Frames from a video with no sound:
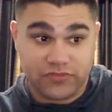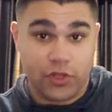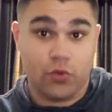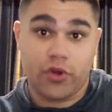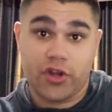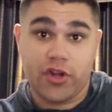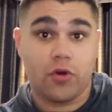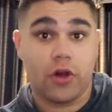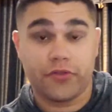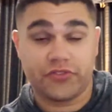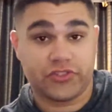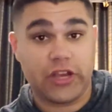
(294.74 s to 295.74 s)
you want to know all
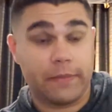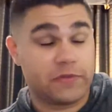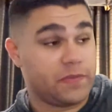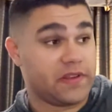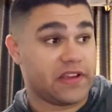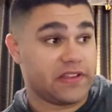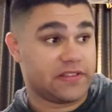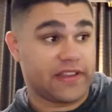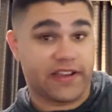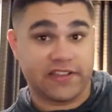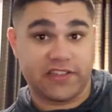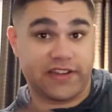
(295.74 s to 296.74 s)
those jobs because
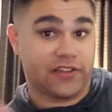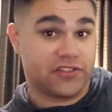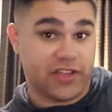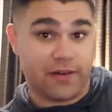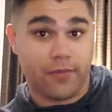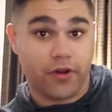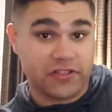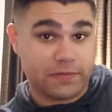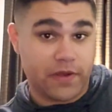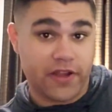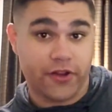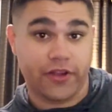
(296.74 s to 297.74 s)
like I said, outside of Marlin
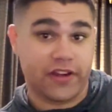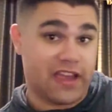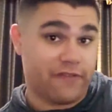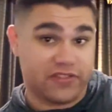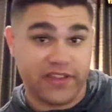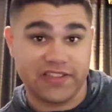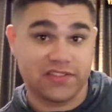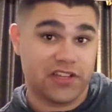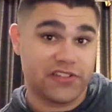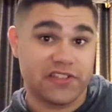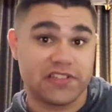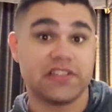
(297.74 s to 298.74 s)
Spike you're going to have a test
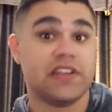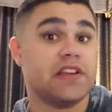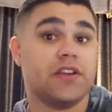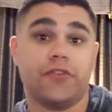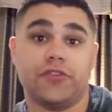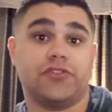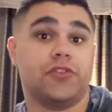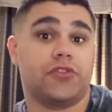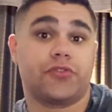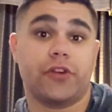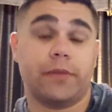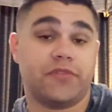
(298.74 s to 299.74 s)
on this, There's no
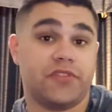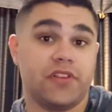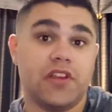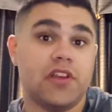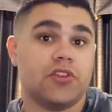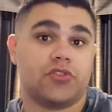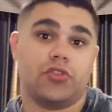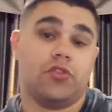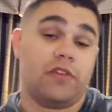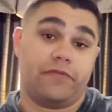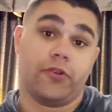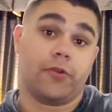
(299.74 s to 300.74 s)
scripts. So if